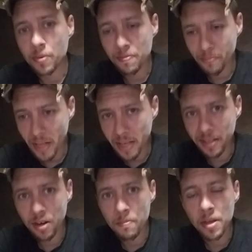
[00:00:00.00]
We plan
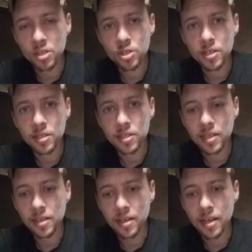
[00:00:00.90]
the dimensions,
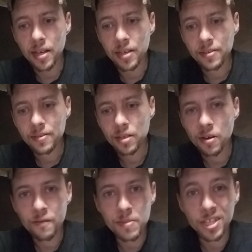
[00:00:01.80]
and you
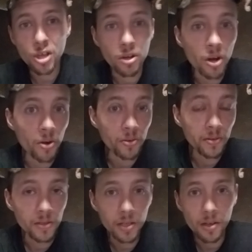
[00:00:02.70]
know, for me, it's all code.
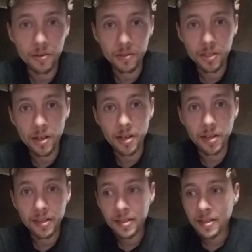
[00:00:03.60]
You know, it's
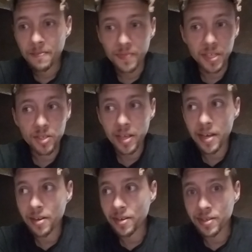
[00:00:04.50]
all, this
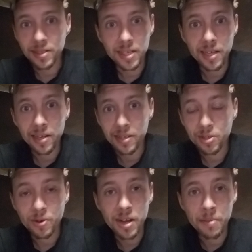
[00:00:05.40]
letter is here, it's
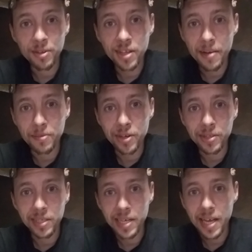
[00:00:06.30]
scrambled up
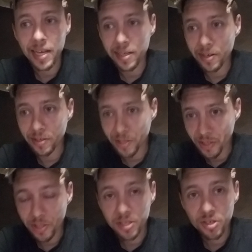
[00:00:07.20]
during the day, and you're
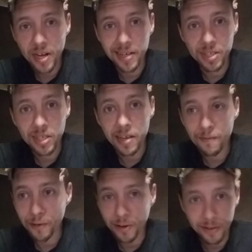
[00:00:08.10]
just trying to
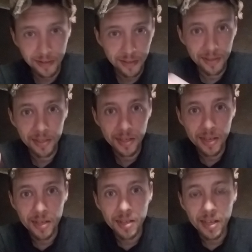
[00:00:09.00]
cipher
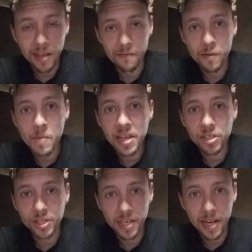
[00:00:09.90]

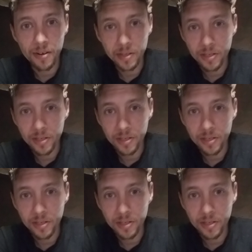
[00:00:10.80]
information out.